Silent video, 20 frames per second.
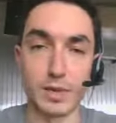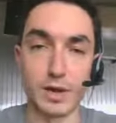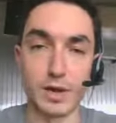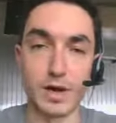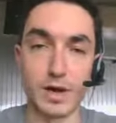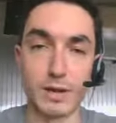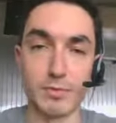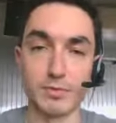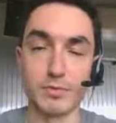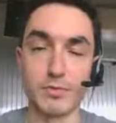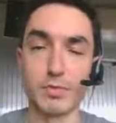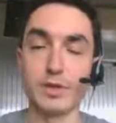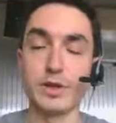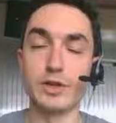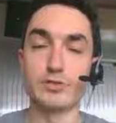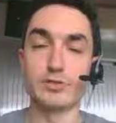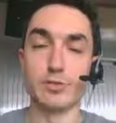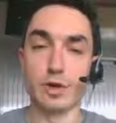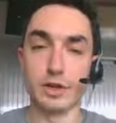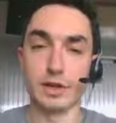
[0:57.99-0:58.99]
We want to help them
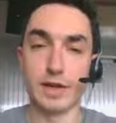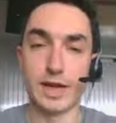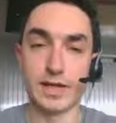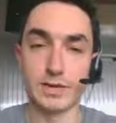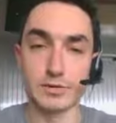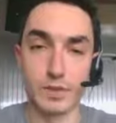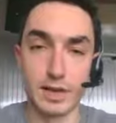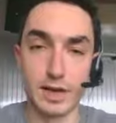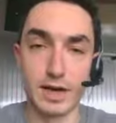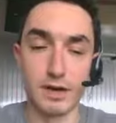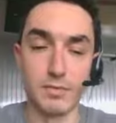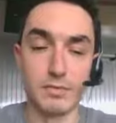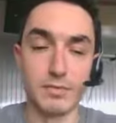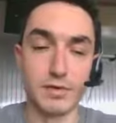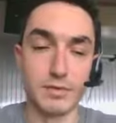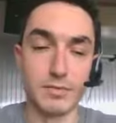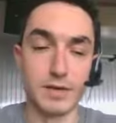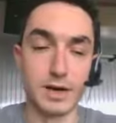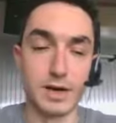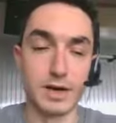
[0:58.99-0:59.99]
reach more clients. We want to
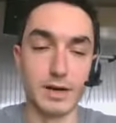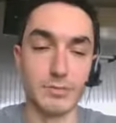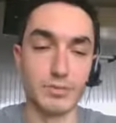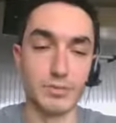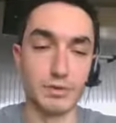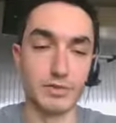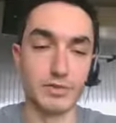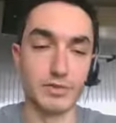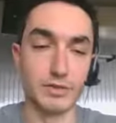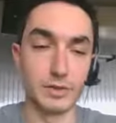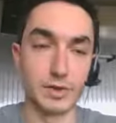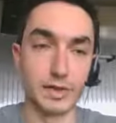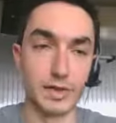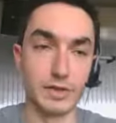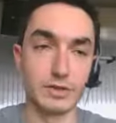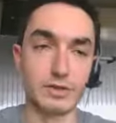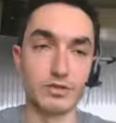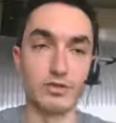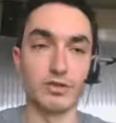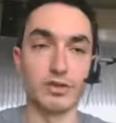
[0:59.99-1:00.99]
help them improve their
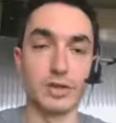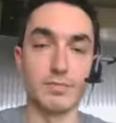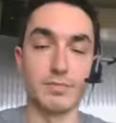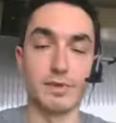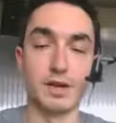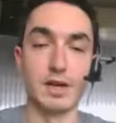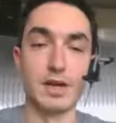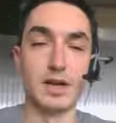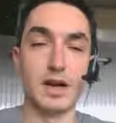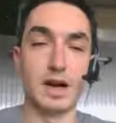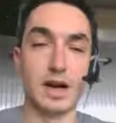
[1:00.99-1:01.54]
relationship